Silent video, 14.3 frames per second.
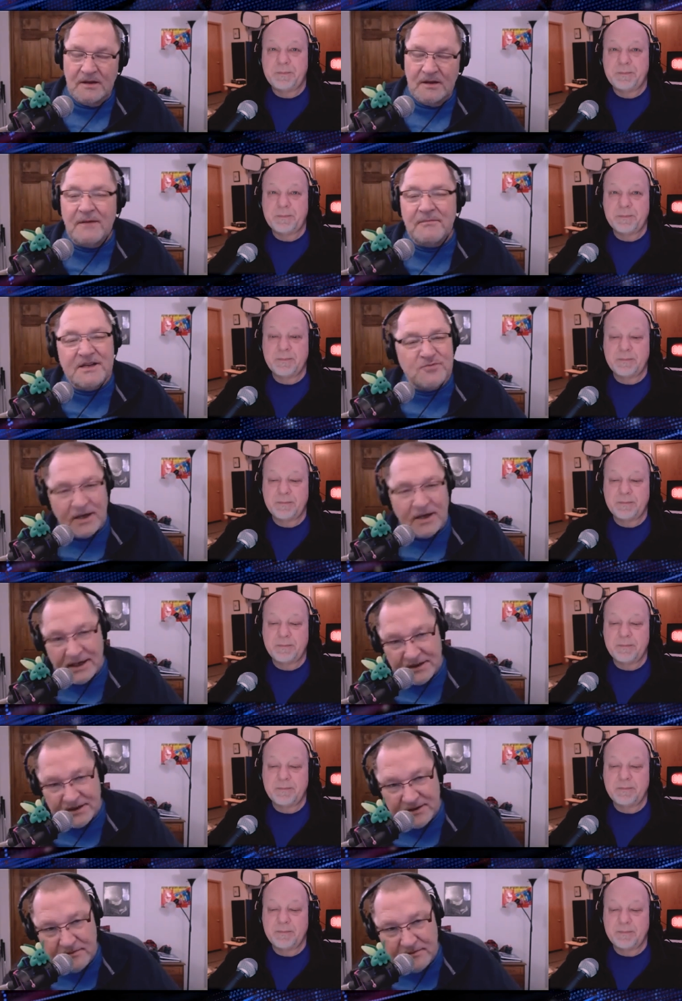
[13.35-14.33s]
Speaker 1: That means we'll
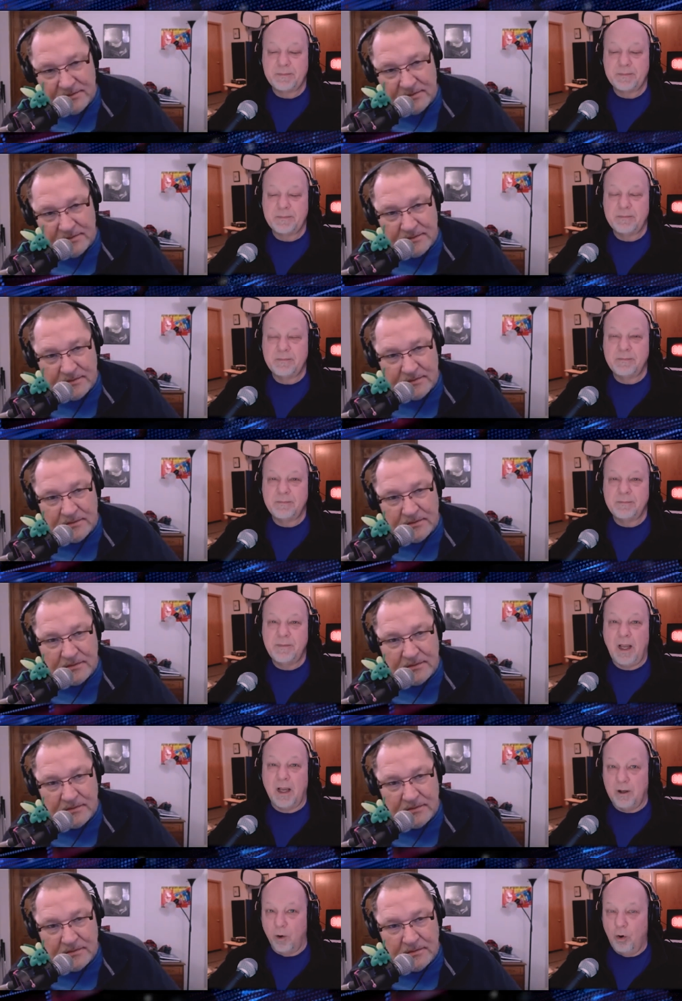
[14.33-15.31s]
haunt them?
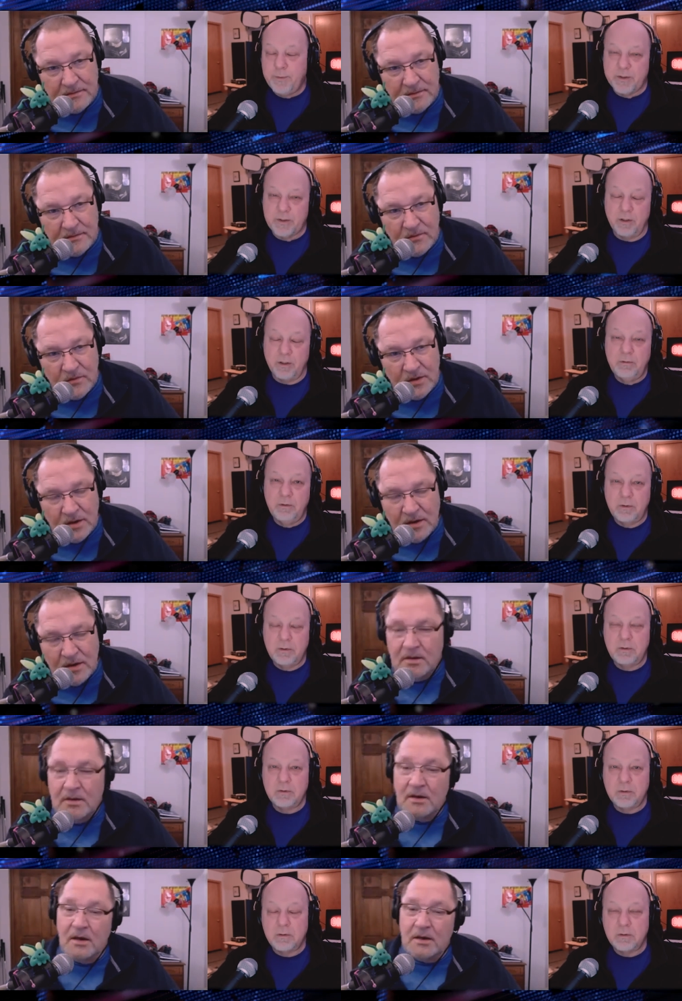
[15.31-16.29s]
I hope so.
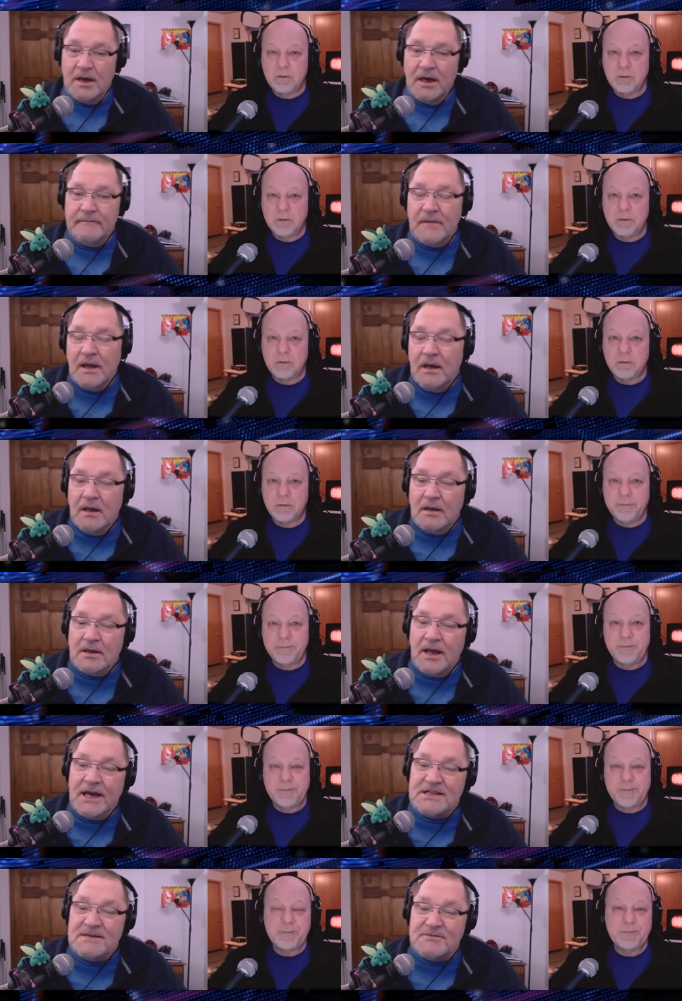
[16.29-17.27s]
Okay.
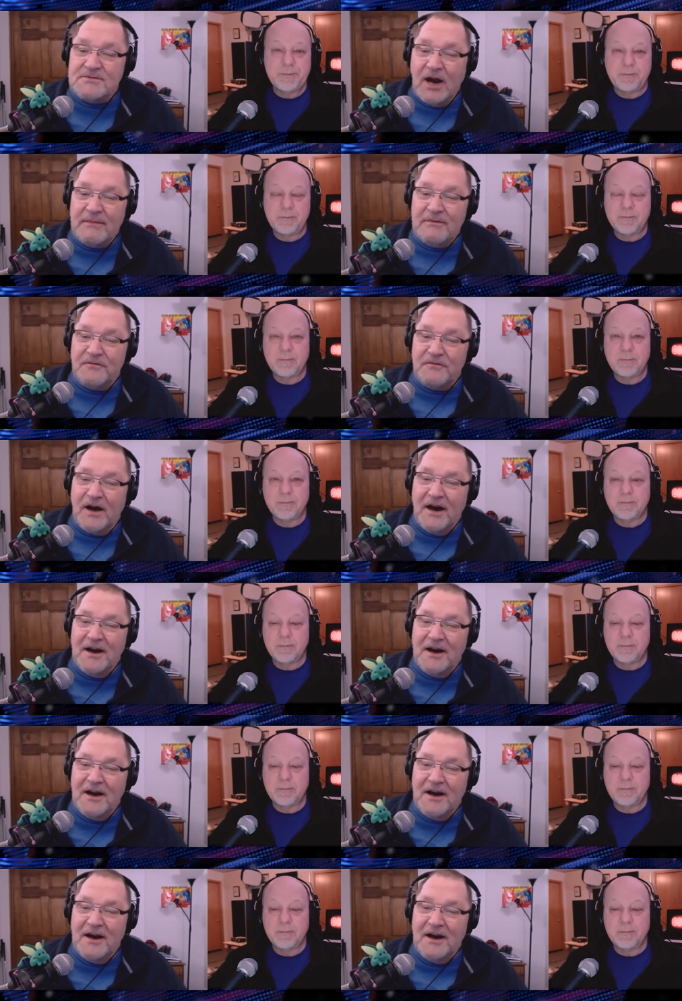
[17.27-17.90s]
Like, subscribe, and follow.